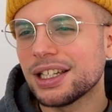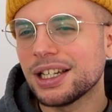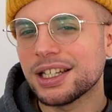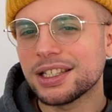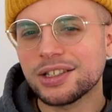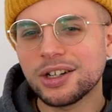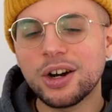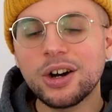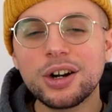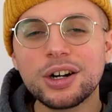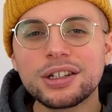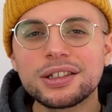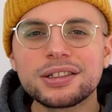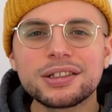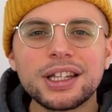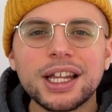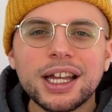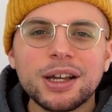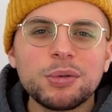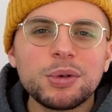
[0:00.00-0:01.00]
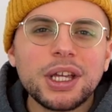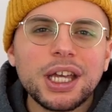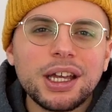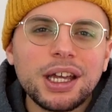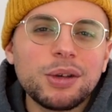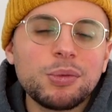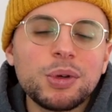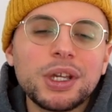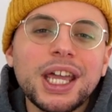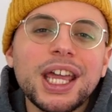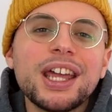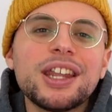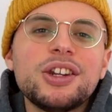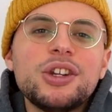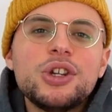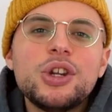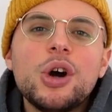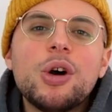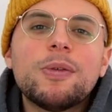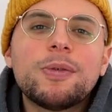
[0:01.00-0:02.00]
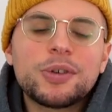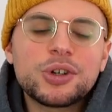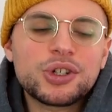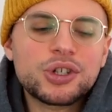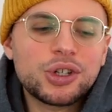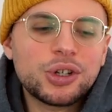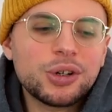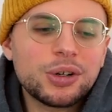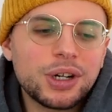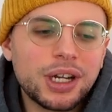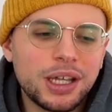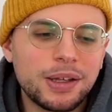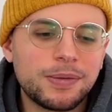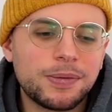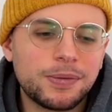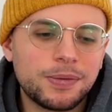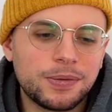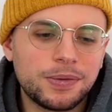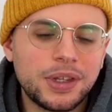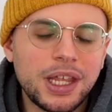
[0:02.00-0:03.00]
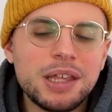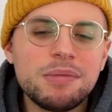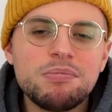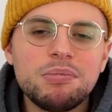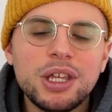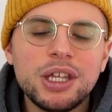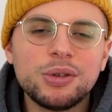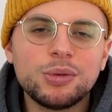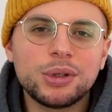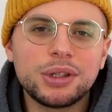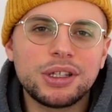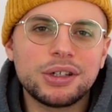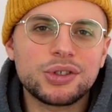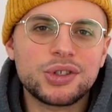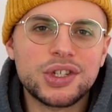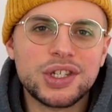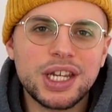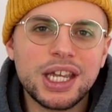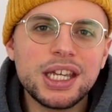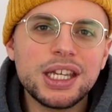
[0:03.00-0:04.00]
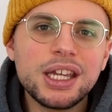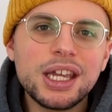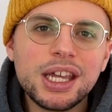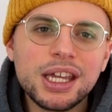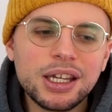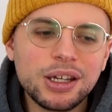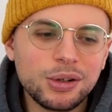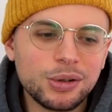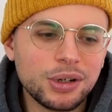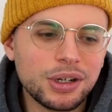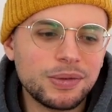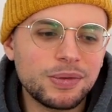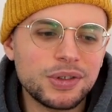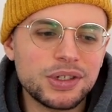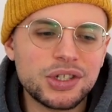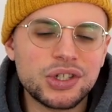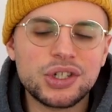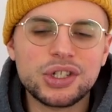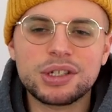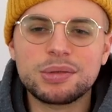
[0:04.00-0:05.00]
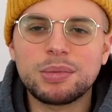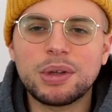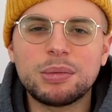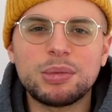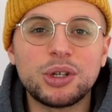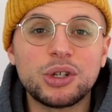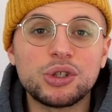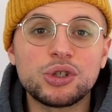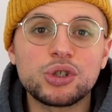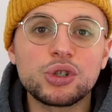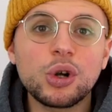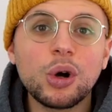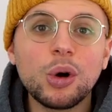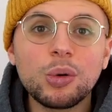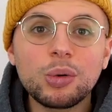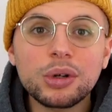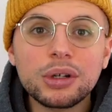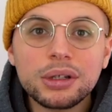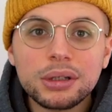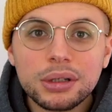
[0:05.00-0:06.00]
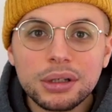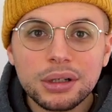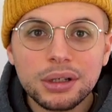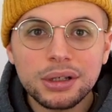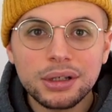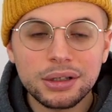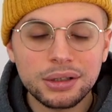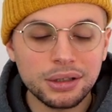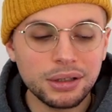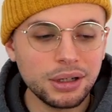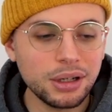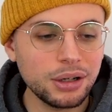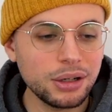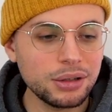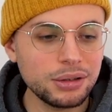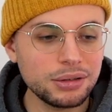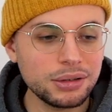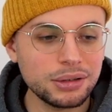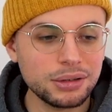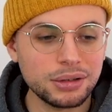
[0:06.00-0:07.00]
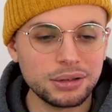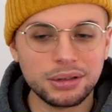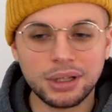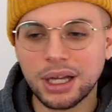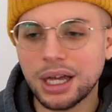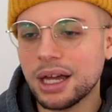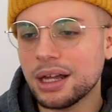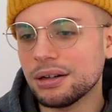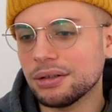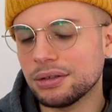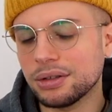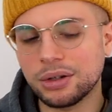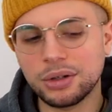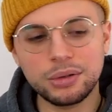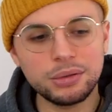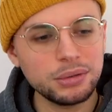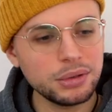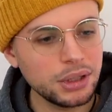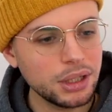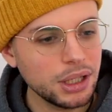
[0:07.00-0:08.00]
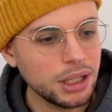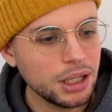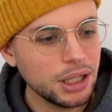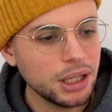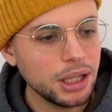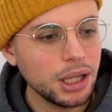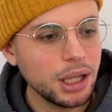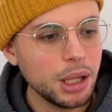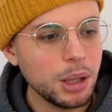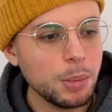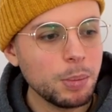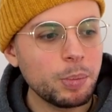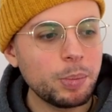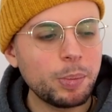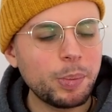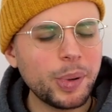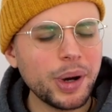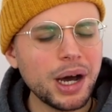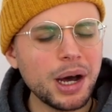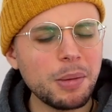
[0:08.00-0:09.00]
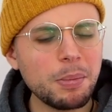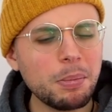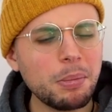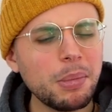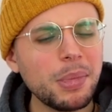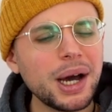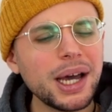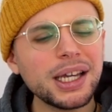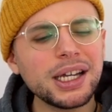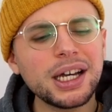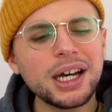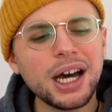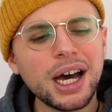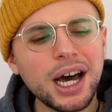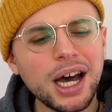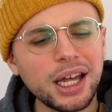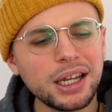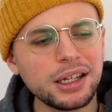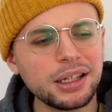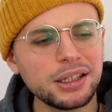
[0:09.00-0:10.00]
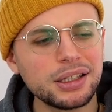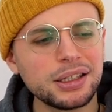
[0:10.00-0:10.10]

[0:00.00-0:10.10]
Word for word: it's hard, like we can't know for sure if they mean what they're saying or if it's just maybe a joke, you know, I don't know. But my God,